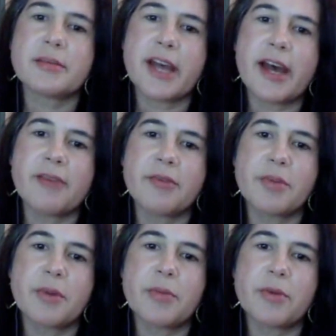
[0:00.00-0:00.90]
have
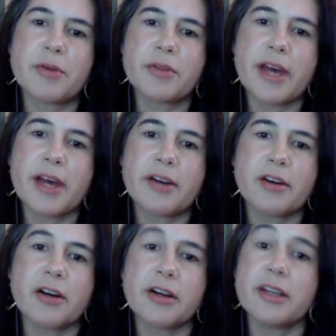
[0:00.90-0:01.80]
with people that
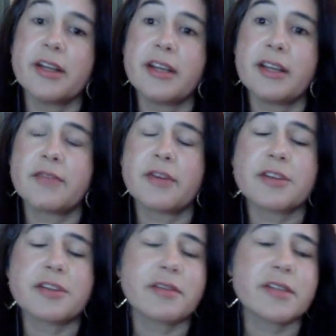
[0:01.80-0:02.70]
are in need for our
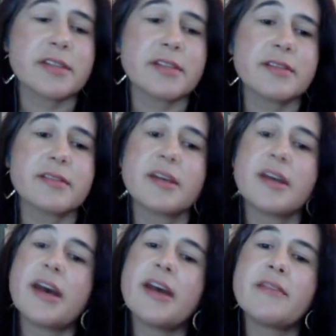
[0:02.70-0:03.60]
services
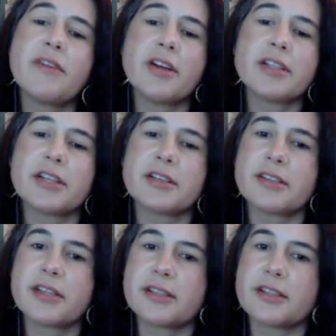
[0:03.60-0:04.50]
and the volunteers
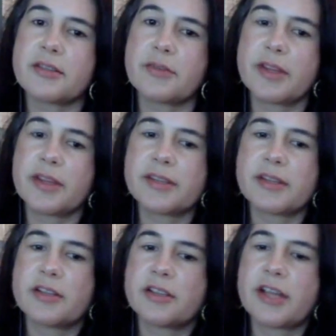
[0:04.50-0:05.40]
that serve with us
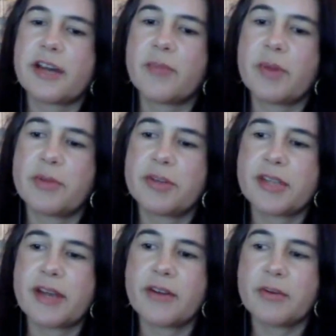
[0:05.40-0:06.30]
and our staff members.
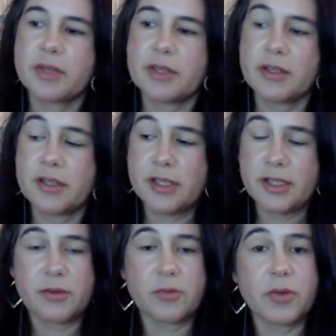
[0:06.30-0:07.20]
Everyone
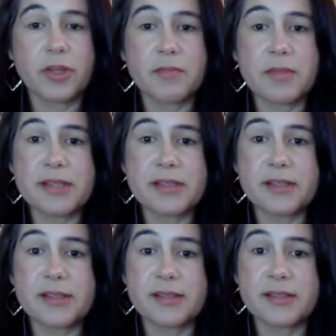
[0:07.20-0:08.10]
really
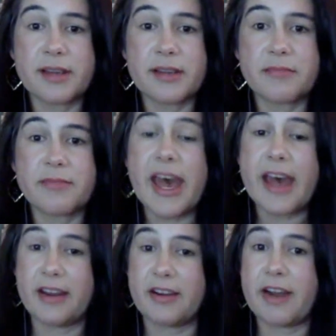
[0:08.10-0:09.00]
misses
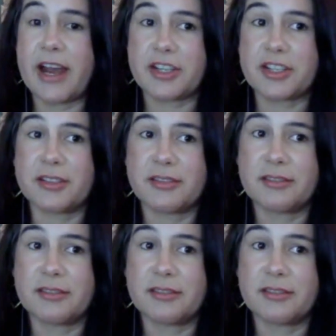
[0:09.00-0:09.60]
that interaction.